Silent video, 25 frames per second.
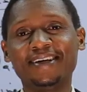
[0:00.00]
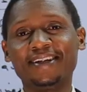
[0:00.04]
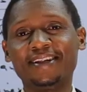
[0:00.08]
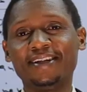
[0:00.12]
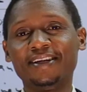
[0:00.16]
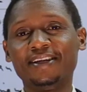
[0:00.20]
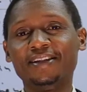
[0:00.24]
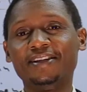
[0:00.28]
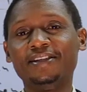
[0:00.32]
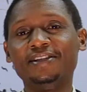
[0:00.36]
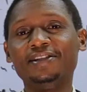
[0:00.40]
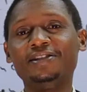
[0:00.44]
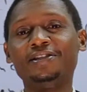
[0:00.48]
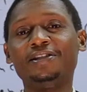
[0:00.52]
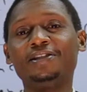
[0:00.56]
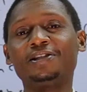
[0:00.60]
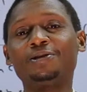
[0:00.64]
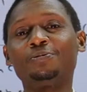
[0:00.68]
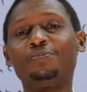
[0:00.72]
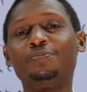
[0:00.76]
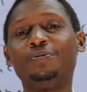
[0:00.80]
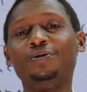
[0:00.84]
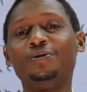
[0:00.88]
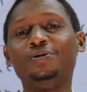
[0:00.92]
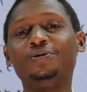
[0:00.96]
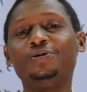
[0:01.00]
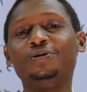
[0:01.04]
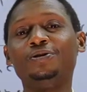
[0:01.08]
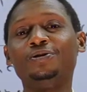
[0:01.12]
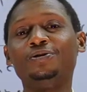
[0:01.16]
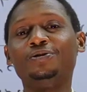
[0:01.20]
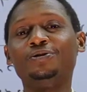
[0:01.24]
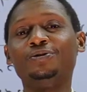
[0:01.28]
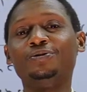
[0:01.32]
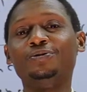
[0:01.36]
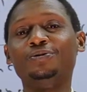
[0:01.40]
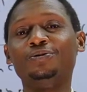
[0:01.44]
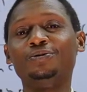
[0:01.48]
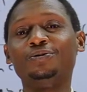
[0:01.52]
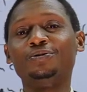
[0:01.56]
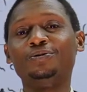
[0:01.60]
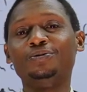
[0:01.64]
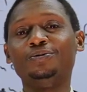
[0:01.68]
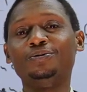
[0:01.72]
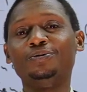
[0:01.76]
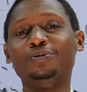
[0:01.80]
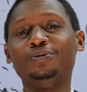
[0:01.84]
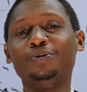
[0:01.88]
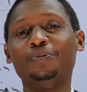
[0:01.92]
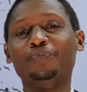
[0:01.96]
then this exposes you
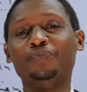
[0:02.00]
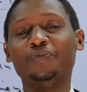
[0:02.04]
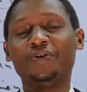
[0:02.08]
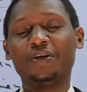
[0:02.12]
to,